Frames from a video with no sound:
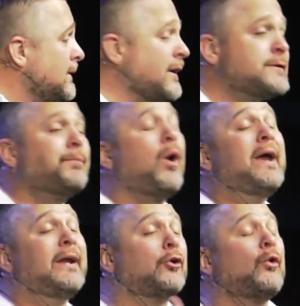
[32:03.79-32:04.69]
Let us
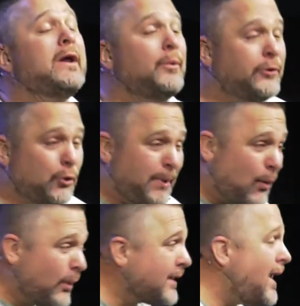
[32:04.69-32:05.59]
pray and agree with you
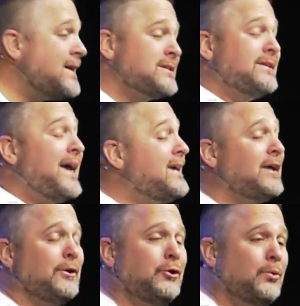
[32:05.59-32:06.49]
about where God's
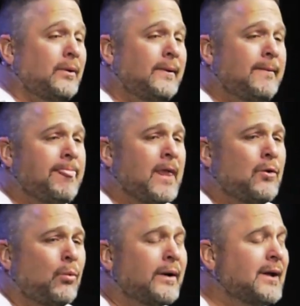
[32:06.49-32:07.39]
taking you,
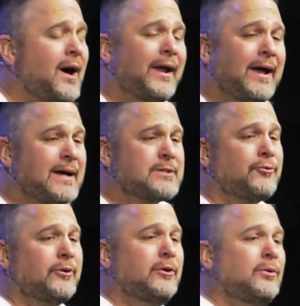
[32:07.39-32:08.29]
what God has
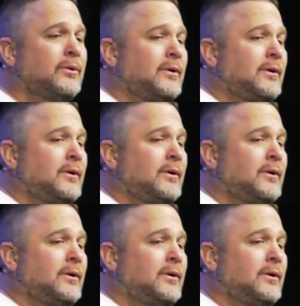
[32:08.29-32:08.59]
for you.